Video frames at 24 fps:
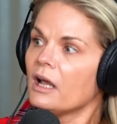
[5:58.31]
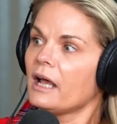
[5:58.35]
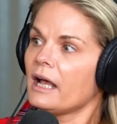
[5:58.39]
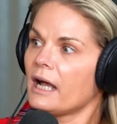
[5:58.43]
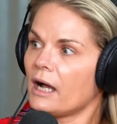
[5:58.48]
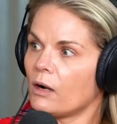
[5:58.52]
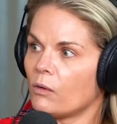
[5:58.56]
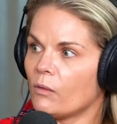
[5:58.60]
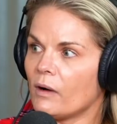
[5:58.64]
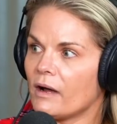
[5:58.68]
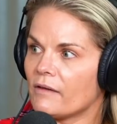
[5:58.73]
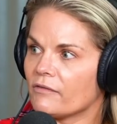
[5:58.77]

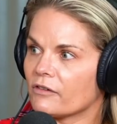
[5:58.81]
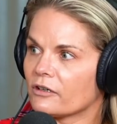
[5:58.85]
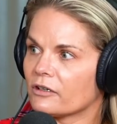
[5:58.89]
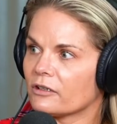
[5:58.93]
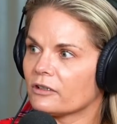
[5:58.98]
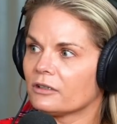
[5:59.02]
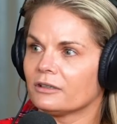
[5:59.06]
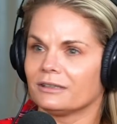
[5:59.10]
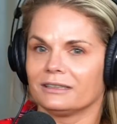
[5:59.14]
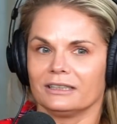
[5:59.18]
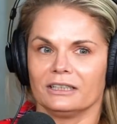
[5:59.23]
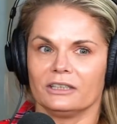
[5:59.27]

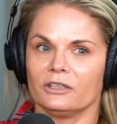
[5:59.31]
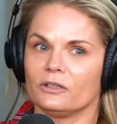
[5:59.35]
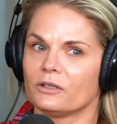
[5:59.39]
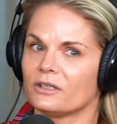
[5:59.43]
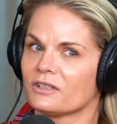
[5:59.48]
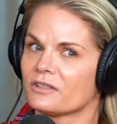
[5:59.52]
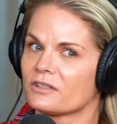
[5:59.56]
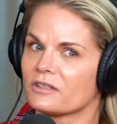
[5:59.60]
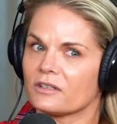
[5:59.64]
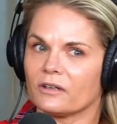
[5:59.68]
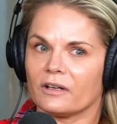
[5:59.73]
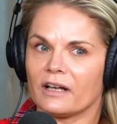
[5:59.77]
However, you
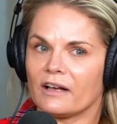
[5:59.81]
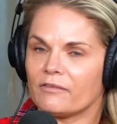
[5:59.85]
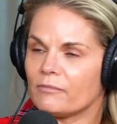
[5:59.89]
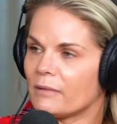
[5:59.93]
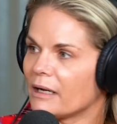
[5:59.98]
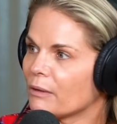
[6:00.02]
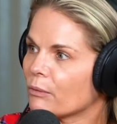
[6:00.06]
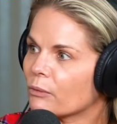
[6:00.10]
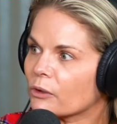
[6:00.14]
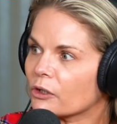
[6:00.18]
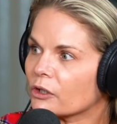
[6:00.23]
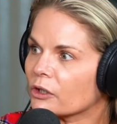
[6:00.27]
can still have
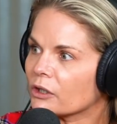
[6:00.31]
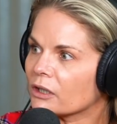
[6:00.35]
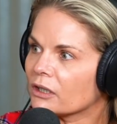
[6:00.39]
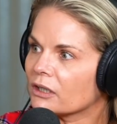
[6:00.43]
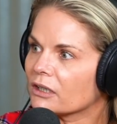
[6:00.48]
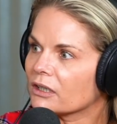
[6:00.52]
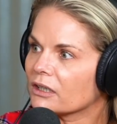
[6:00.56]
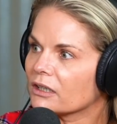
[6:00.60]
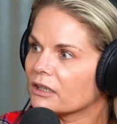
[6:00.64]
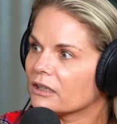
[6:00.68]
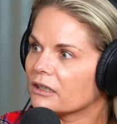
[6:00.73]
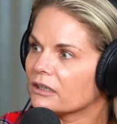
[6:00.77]
my work.
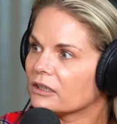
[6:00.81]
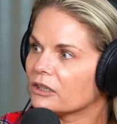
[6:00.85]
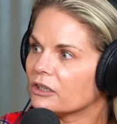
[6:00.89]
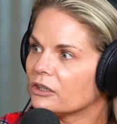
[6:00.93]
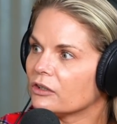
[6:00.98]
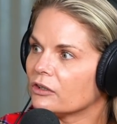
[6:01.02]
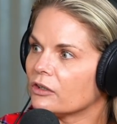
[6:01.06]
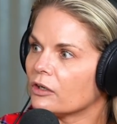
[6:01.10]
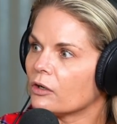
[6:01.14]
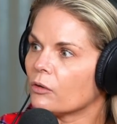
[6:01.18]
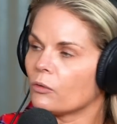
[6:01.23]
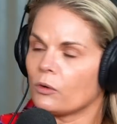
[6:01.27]
Yeah.
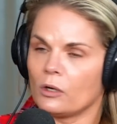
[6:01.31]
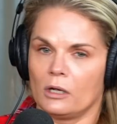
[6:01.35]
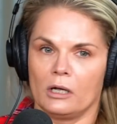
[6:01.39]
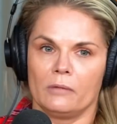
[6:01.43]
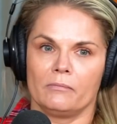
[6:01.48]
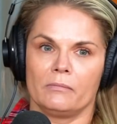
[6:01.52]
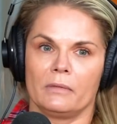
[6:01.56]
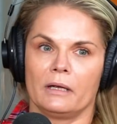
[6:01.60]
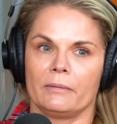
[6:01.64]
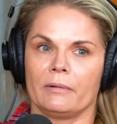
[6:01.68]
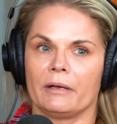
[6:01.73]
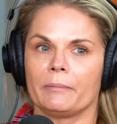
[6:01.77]
You know,
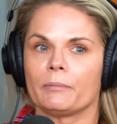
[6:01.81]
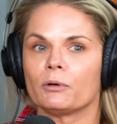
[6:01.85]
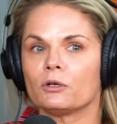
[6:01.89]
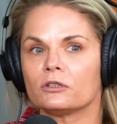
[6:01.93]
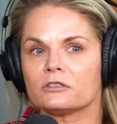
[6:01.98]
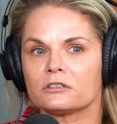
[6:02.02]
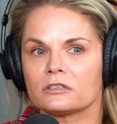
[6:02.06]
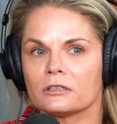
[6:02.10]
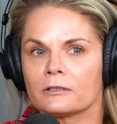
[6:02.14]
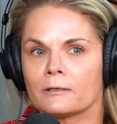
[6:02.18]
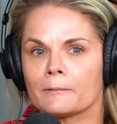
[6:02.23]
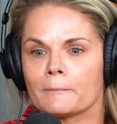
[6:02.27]
maybe
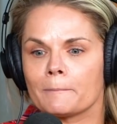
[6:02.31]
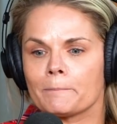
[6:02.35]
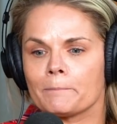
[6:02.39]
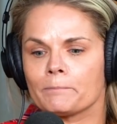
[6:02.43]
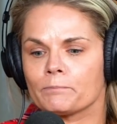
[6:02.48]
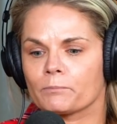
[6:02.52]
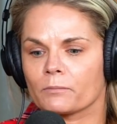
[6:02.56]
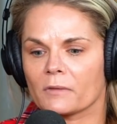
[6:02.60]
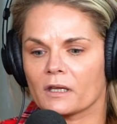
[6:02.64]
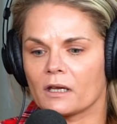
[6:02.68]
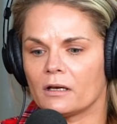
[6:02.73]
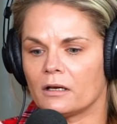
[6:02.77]
put
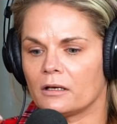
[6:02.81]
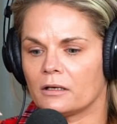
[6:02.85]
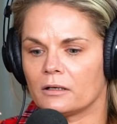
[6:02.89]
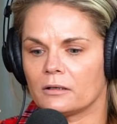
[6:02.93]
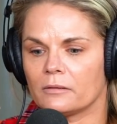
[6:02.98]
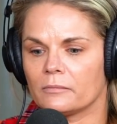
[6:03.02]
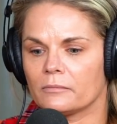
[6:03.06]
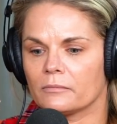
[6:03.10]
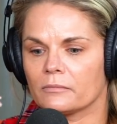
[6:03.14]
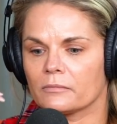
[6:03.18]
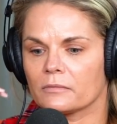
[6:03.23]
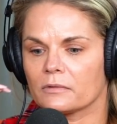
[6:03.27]
some
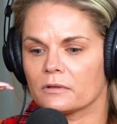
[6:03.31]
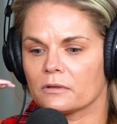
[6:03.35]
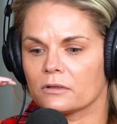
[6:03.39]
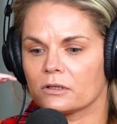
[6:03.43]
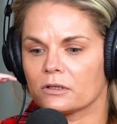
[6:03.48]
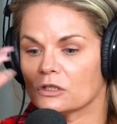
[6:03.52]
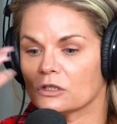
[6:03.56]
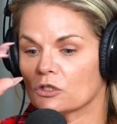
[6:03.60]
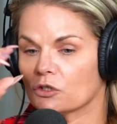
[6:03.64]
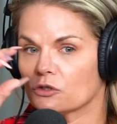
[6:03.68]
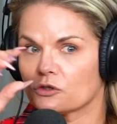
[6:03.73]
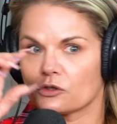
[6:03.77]
um,
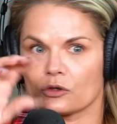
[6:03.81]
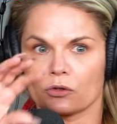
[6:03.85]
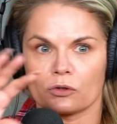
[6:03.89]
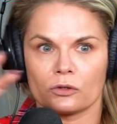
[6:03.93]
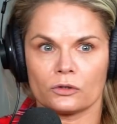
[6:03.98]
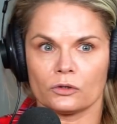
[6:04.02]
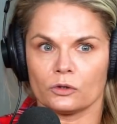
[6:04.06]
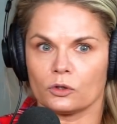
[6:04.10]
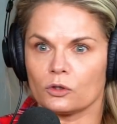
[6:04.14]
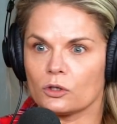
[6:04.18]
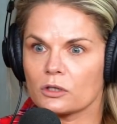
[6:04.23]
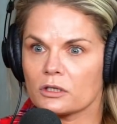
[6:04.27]

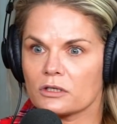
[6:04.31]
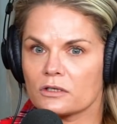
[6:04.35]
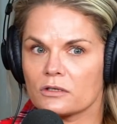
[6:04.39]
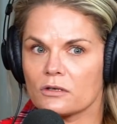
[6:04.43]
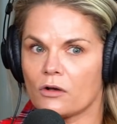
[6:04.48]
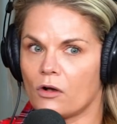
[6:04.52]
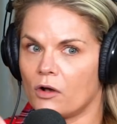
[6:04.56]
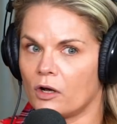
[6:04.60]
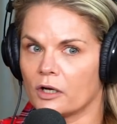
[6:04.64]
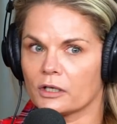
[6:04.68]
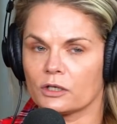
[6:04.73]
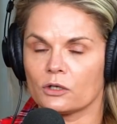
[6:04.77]
certain looks
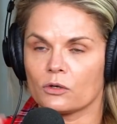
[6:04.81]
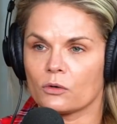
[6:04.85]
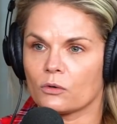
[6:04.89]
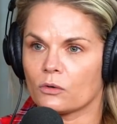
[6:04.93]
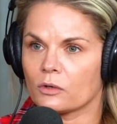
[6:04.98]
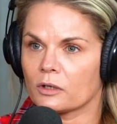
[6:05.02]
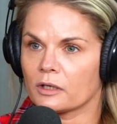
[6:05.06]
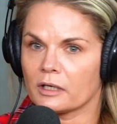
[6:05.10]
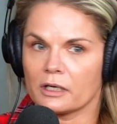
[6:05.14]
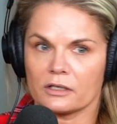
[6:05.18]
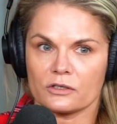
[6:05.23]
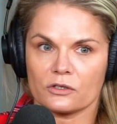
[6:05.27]
on
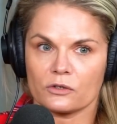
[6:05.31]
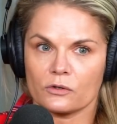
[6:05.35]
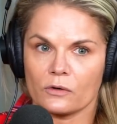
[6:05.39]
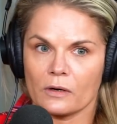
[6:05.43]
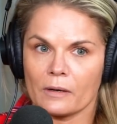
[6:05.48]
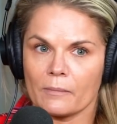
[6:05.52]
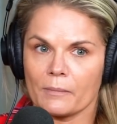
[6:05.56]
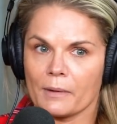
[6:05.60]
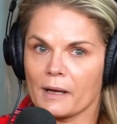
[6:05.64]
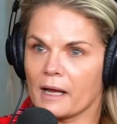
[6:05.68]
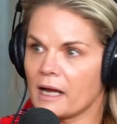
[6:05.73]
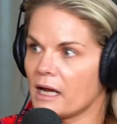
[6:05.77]
your
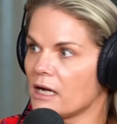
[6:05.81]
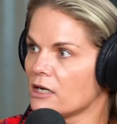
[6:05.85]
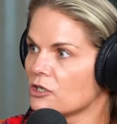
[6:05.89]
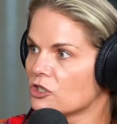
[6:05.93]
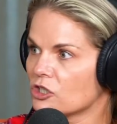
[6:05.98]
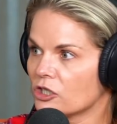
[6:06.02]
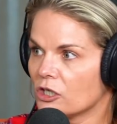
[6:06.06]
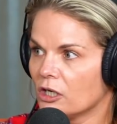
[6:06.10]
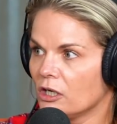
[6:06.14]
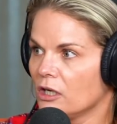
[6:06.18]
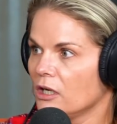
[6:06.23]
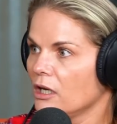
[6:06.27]
Instagram page.
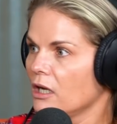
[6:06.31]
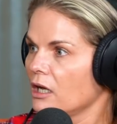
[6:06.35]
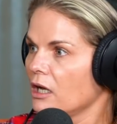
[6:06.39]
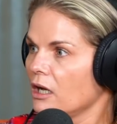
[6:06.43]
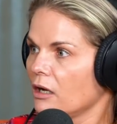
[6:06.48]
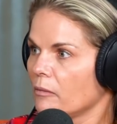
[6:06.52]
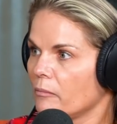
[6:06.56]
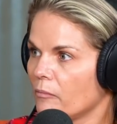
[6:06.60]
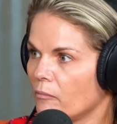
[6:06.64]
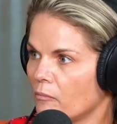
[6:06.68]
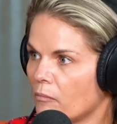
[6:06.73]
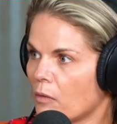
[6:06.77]

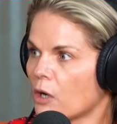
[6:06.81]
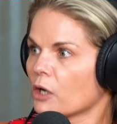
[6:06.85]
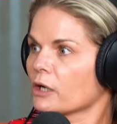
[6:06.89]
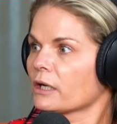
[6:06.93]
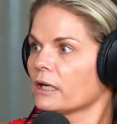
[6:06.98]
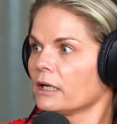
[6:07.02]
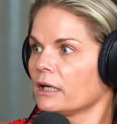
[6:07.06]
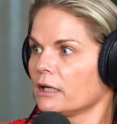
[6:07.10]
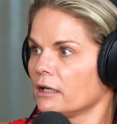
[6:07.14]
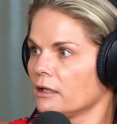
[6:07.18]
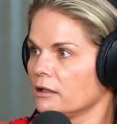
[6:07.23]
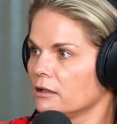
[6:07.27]
Absolutely.
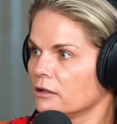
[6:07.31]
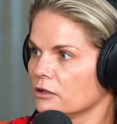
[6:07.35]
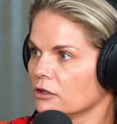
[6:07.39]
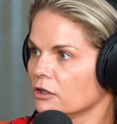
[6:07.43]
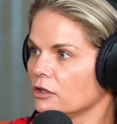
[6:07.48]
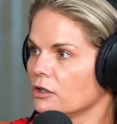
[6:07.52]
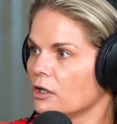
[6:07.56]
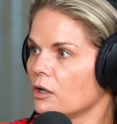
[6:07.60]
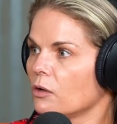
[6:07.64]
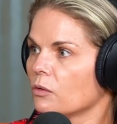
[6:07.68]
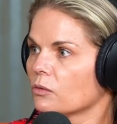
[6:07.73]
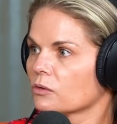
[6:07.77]
Market it.
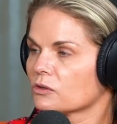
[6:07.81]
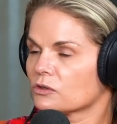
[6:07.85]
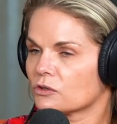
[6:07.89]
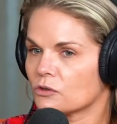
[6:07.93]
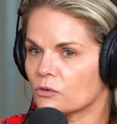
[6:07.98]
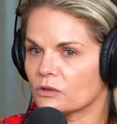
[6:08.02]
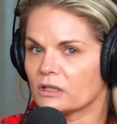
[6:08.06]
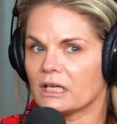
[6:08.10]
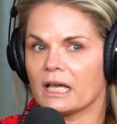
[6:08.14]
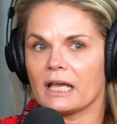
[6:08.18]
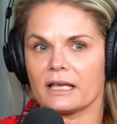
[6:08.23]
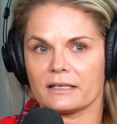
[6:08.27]
Yep. You know,
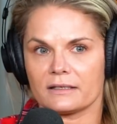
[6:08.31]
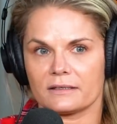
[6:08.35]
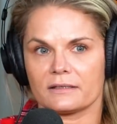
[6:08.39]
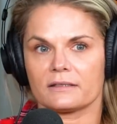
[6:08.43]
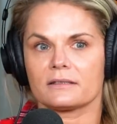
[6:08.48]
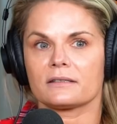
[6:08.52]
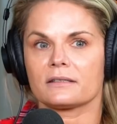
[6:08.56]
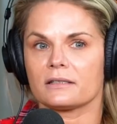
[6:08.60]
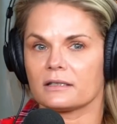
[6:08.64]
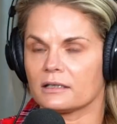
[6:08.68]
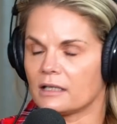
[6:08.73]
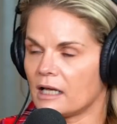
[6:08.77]
yep. so
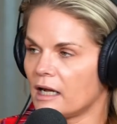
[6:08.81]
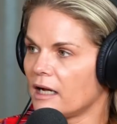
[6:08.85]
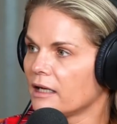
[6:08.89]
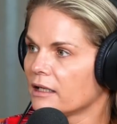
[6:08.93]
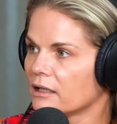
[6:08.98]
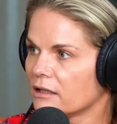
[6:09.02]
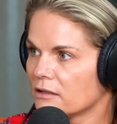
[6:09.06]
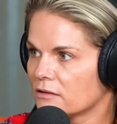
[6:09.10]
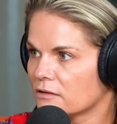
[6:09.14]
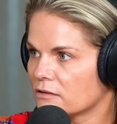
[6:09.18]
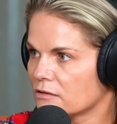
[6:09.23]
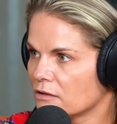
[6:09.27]
yes,
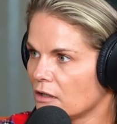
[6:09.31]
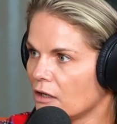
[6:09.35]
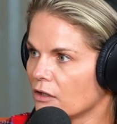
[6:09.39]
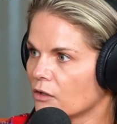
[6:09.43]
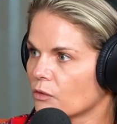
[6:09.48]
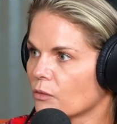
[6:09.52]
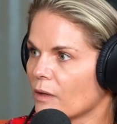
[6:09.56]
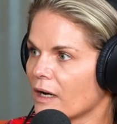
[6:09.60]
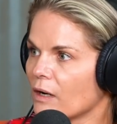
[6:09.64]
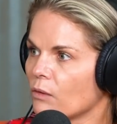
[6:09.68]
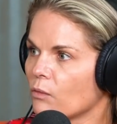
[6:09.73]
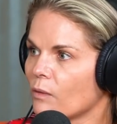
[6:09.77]
that is a
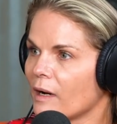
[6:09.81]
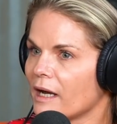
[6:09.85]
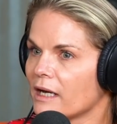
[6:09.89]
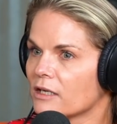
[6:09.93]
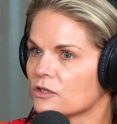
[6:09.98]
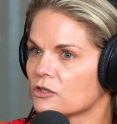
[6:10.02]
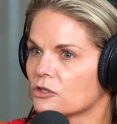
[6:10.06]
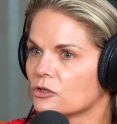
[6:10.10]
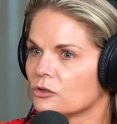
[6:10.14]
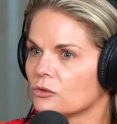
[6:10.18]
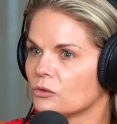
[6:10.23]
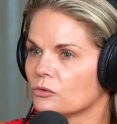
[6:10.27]
great
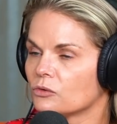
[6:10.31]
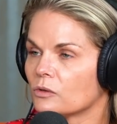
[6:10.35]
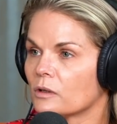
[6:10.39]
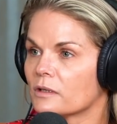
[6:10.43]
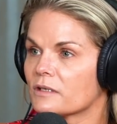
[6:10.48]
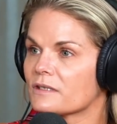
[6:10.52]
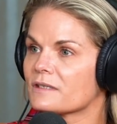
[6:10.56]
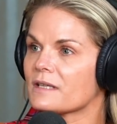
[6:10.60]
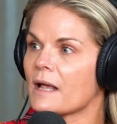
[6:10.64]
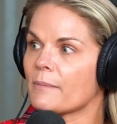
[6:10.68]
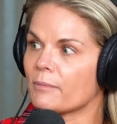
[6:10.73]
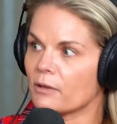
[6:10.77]
way to
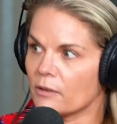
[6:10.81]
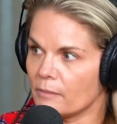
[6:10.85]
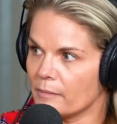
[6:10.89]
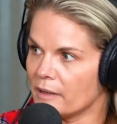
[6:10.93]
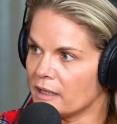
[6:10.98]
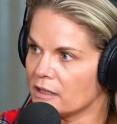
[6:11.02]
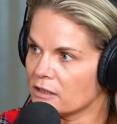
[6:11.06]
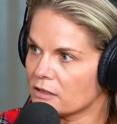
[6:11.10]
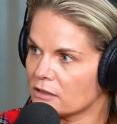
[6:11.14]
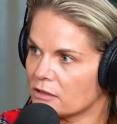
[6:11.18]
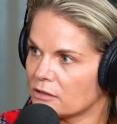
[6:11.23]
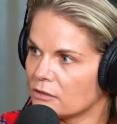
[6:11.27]

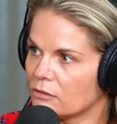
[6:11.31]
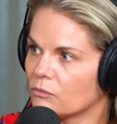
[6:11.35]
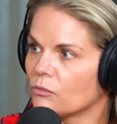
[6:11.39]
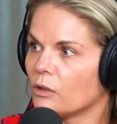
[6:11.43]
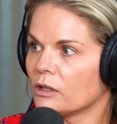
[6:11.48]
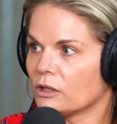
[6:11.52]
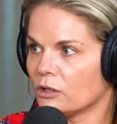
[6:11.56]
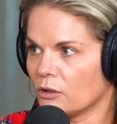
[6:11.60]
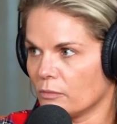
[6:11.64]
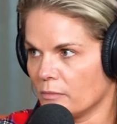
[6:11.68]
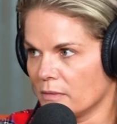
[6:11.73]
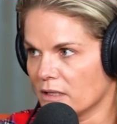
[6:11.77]
supplement
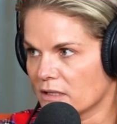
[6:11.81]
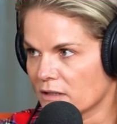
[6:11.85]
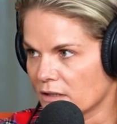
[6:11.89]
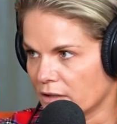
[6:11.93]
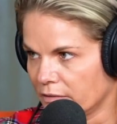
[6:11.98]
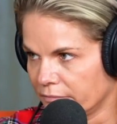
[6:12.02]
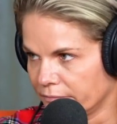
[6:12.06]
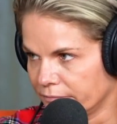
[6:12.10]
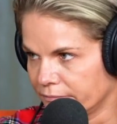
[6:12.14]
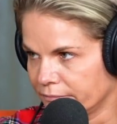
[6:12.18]
what you're missing.